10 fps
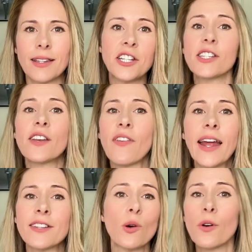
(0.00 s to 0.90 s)
They just
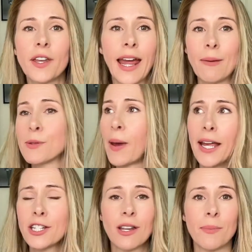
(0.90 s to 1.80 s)
invent author names,
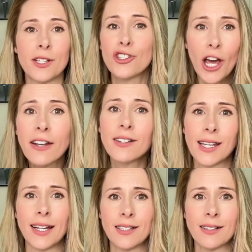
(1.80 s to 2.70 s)
page numbers, journal
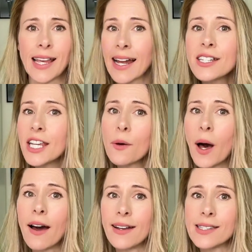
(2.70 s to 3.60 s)
titles, and
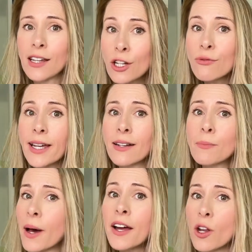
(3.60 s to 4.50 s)
DOIs that look real
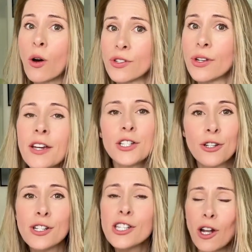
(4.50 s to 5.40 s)
but are not.
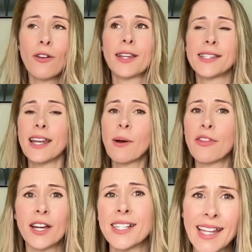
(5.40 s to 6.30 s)
Tutors clock this in about
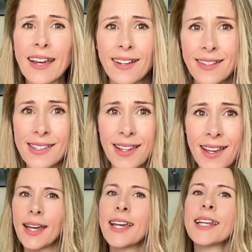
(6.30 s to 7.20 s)
30 seconds.
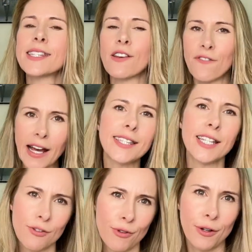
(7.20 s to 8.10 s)
It is the
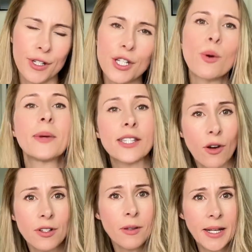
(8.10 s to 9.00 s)
fastest route to a
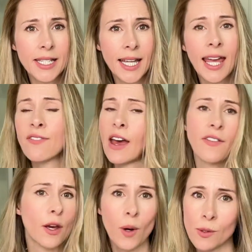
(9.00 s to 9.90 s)
misconduct meeting if ever
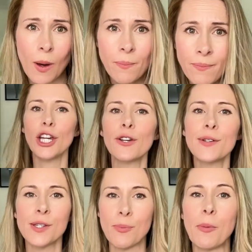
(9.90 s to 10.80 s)
there was one.
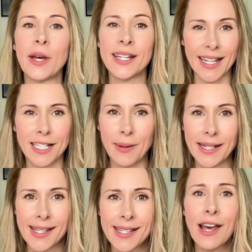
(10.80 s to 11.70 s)
Use proper
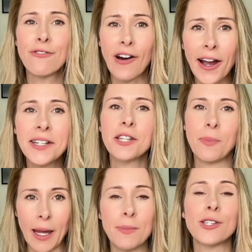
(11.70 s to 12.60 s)
databases, find the
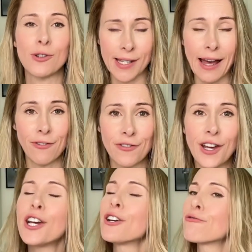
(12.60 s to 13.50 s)
papers yourself.
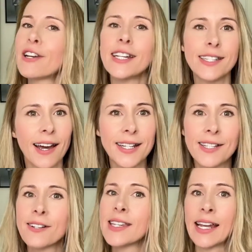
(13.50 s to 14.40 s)
Read
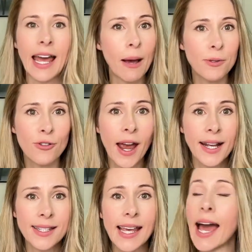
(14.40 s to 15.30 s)
titles and
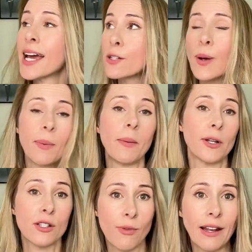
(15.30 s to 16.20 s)
abstracts, and when a paper
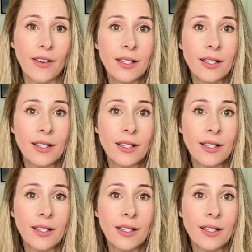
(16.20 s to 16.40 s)
looks relevant,